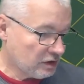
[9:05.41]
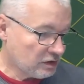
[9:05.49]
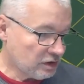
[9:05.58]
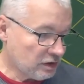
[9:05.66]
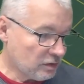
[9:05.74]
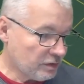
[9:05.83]

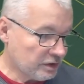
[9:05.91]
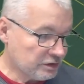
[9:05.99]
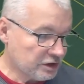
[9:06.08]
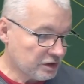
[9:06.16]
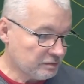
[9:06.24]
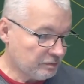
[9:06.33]
so that we'll
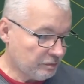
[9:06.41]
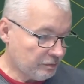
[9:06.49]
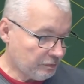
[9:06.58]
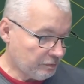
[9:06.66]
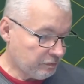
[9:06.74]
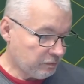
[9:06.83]
just
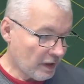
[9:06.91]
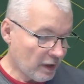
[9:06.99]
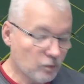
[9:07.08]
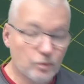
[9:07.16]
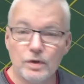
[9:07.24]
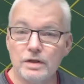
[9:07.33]

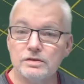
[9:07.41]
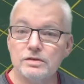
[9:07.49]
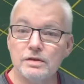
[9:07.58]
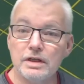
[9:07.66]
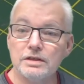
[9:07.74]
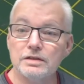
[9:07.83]
output
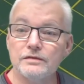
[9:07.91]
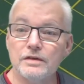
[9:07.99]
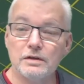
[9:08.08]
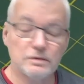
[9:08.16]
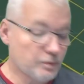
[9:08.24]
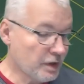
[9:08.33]
to each of
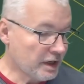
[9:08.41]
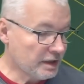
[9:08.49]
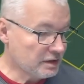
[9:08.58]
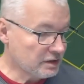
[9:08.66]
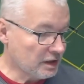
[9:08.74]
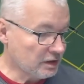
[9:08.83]
those
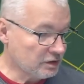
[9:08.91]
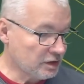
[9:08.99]
pins in